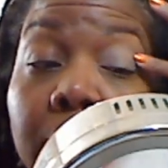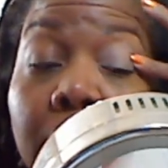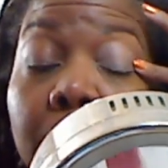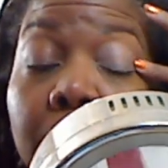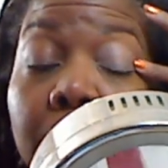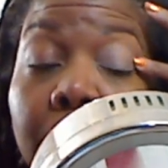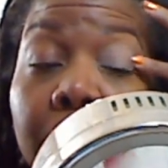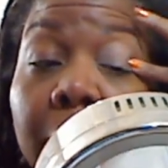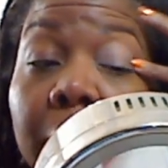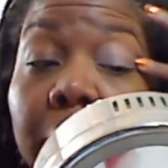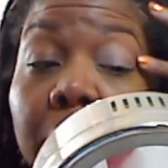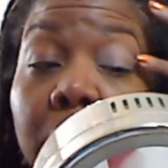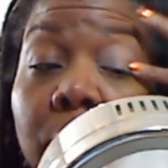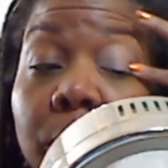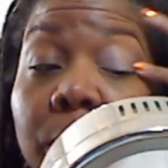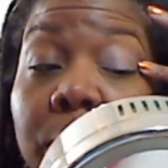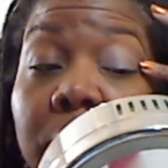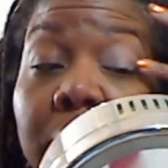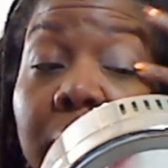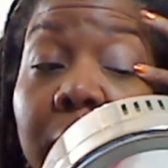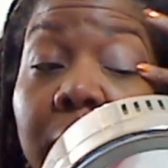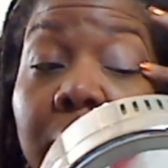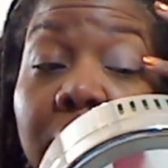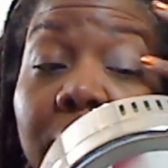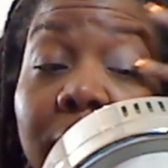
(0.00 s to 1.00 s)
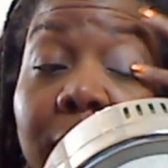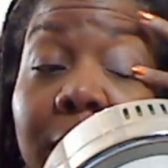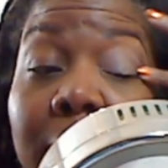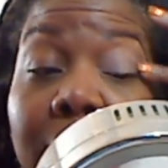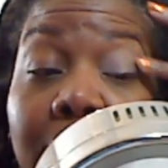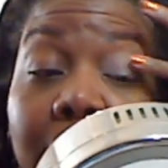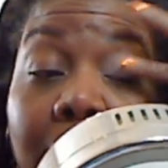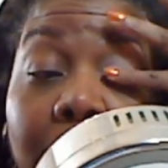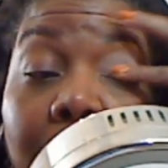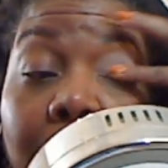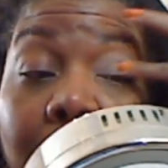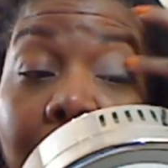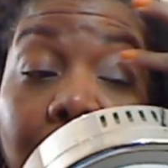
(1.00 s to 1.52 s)
it helps to even
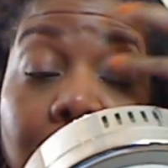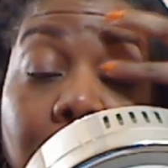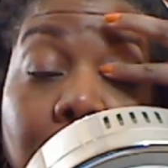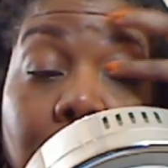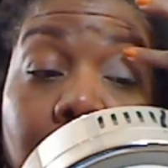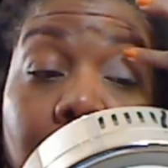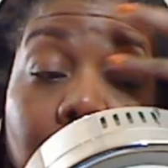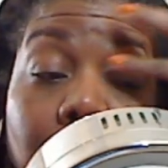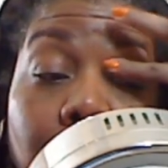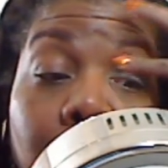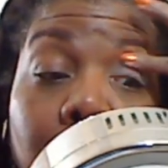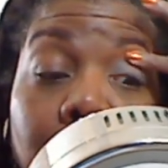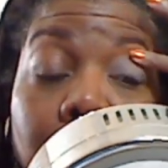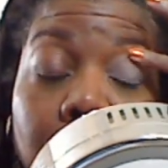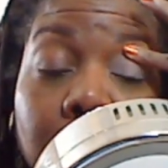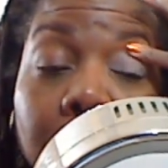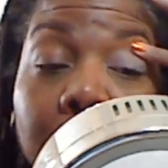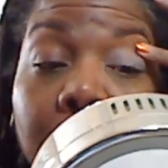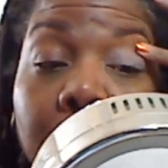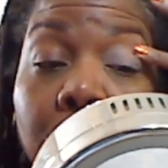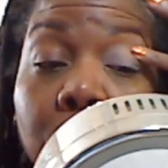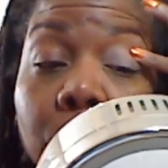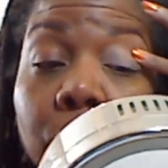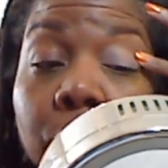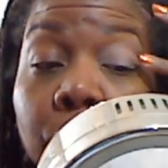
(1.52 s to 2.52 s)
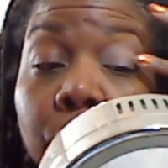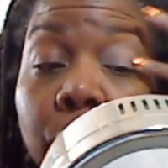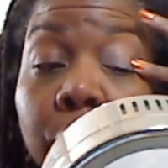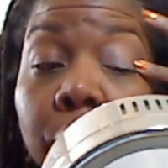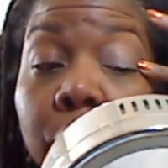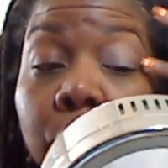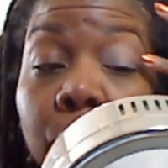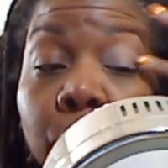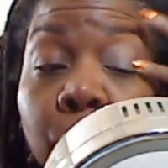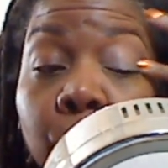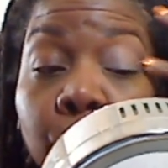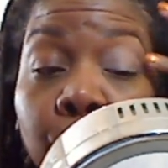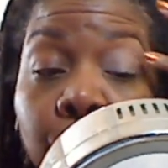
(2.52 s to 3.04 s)
that out so your colors
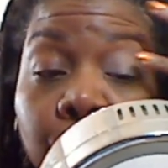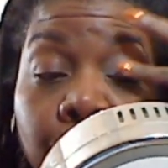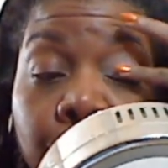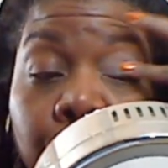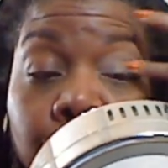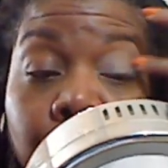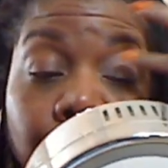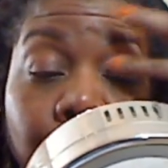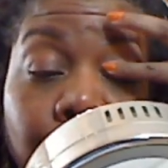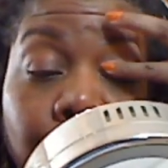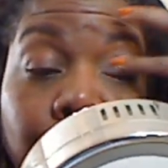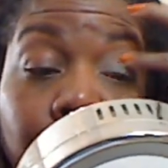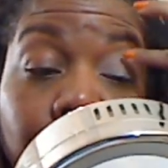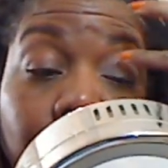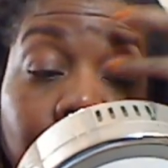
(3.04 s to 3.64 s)
show true.